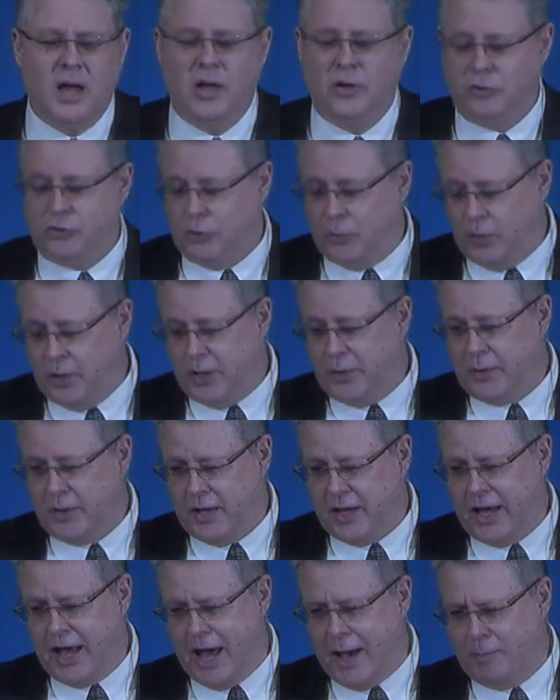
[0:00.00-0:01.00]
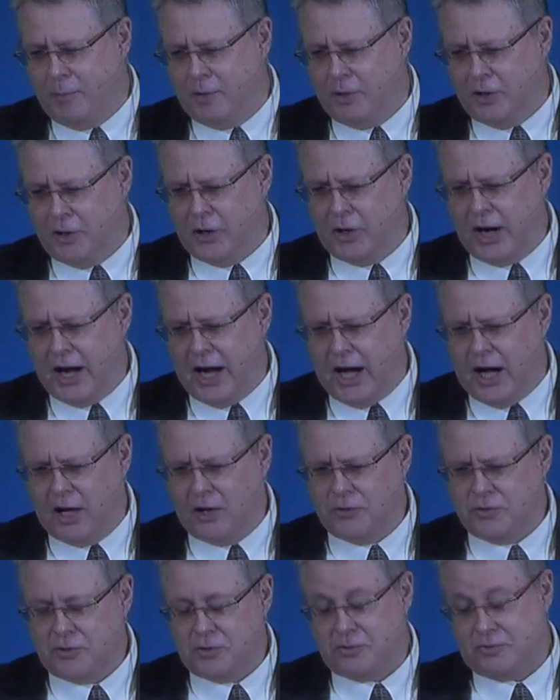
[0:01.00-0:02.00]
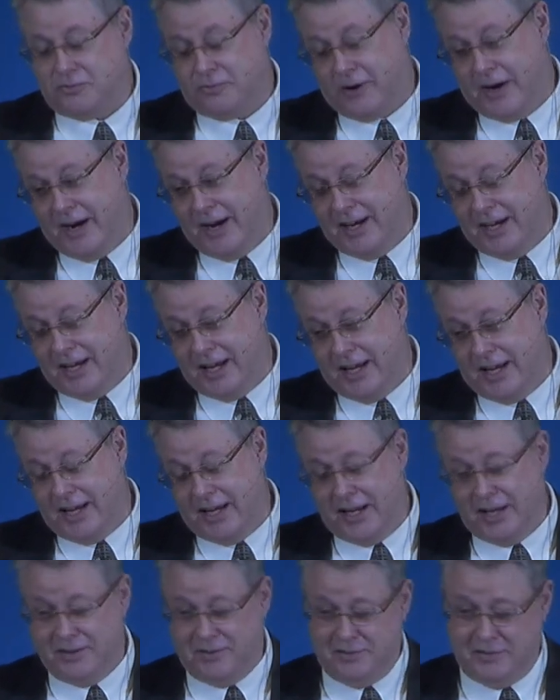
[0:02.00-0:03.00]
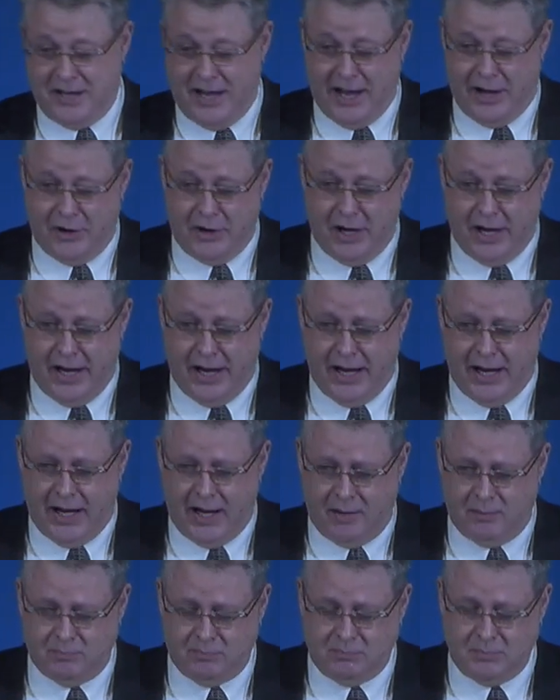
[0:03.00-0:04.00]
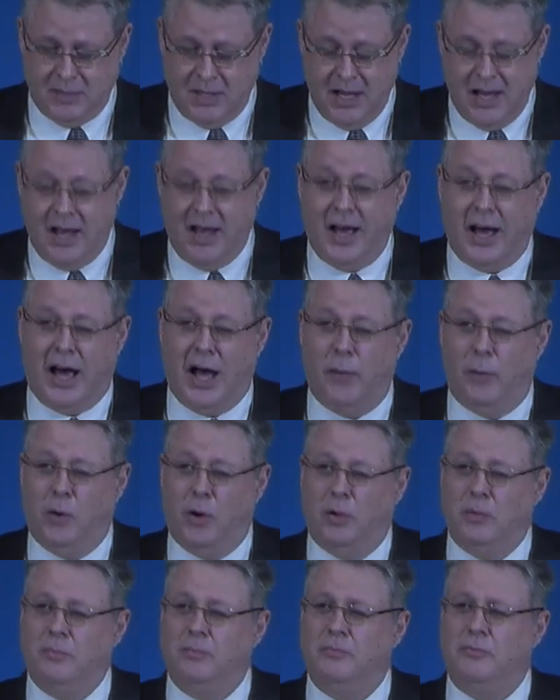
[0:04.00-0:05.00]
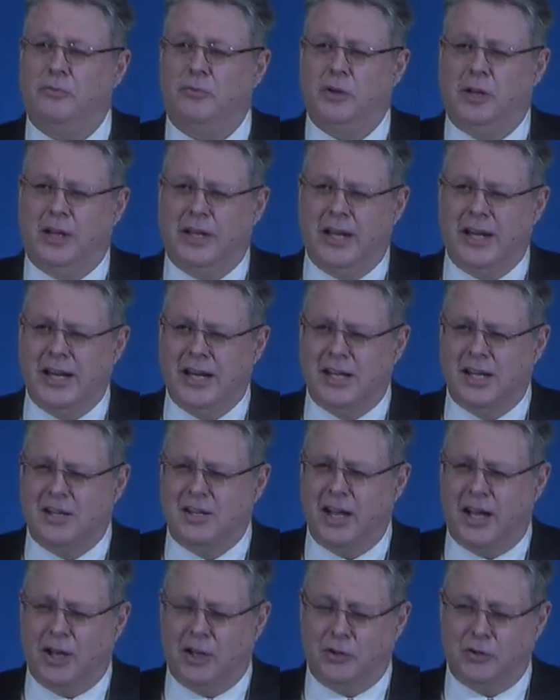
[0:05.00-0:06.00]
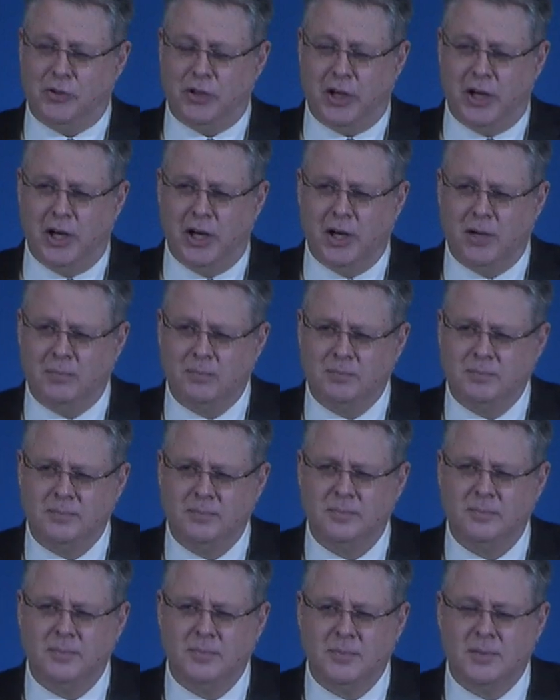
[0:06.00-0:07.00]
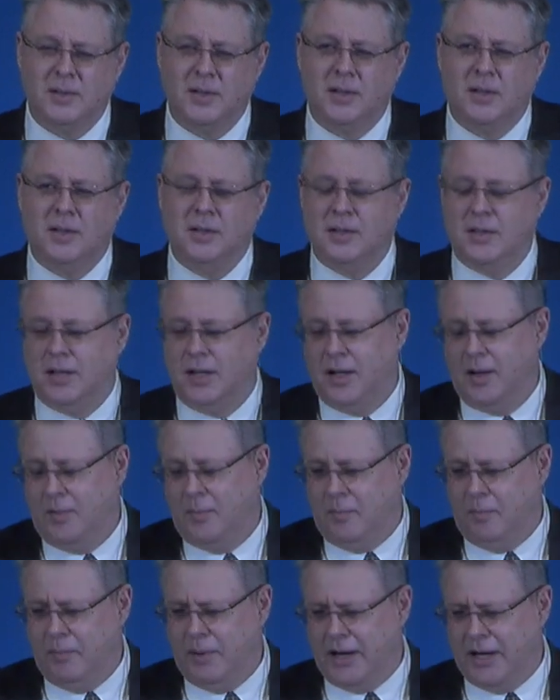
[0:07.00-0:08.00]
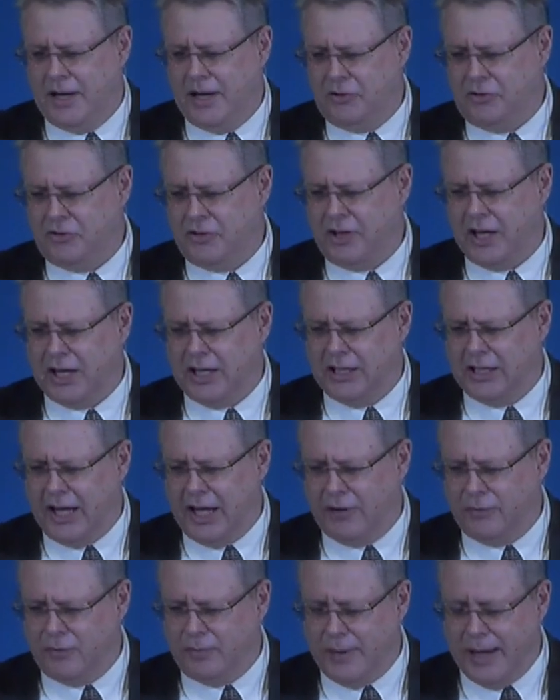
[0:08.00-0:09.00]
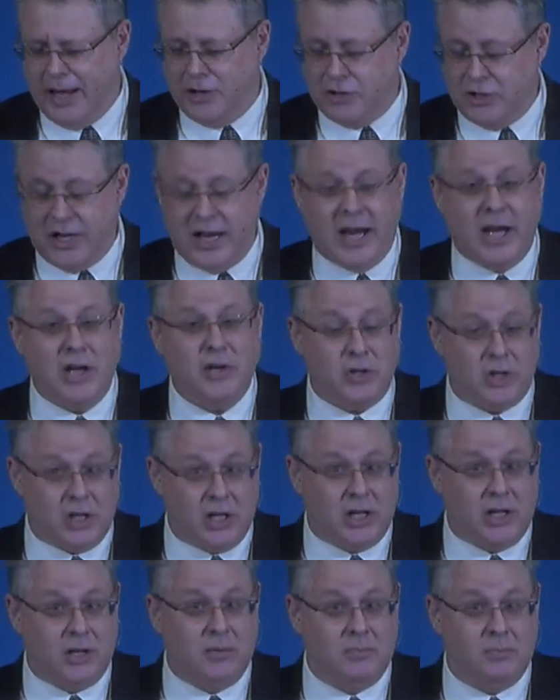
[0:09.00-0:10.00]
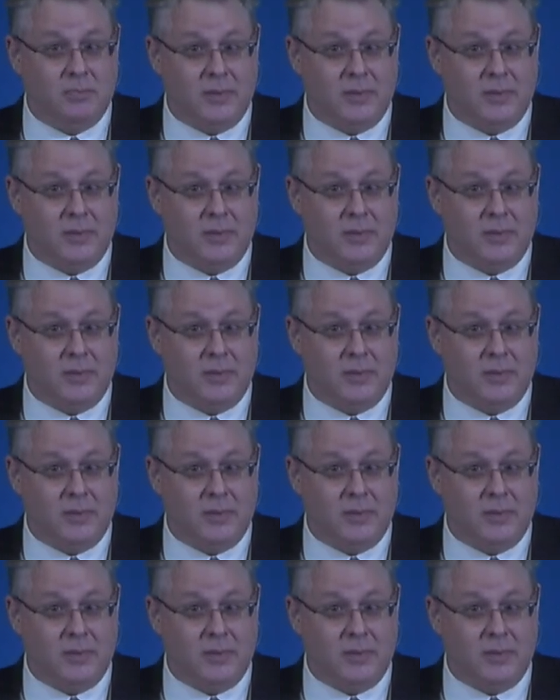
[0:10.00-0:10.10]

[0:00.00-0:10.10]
So, what do you think happened to their house Friday night, Saturday? I won't fill in any details here but it doesn't take a lot of imagination.